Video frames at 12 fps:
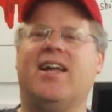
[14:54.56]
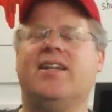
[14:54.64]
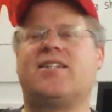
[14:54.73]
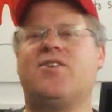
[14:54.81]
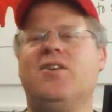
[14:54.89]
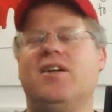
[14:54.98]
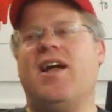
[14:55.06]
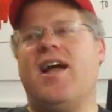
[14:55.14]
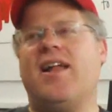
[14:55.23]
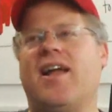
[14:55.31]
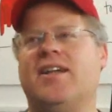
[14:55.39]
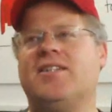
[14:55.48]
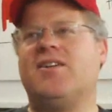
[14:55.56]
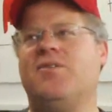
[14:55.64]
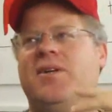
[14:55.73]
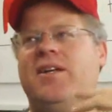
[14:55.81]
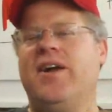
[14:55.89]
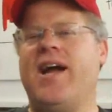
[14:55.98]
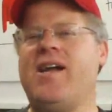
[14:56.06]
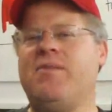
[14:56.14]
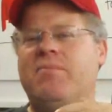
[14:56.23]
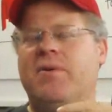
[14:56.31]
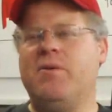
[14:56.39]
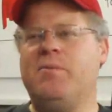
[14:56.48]
it's cool. And so when you add
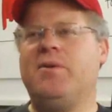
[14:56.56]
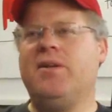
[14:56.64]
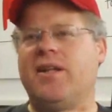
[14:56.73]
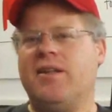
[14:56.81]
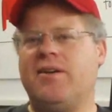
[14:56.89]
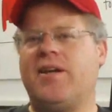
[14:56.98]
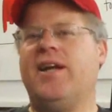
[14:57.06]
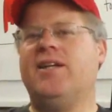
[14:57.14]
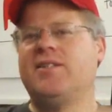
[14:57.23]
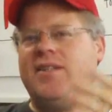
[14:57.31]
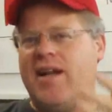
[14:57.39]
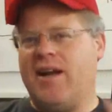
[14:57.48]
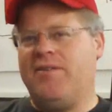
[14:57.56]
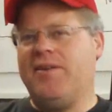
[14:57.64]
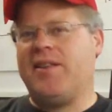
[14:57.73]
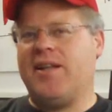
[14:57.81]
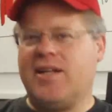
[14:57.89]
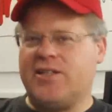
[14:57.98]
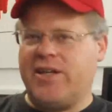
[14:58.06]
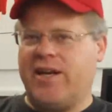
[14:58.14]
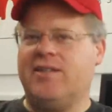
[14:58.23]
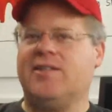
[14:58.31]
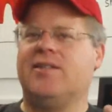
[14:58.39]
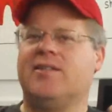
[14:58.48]
mobile and location and everything, it changes.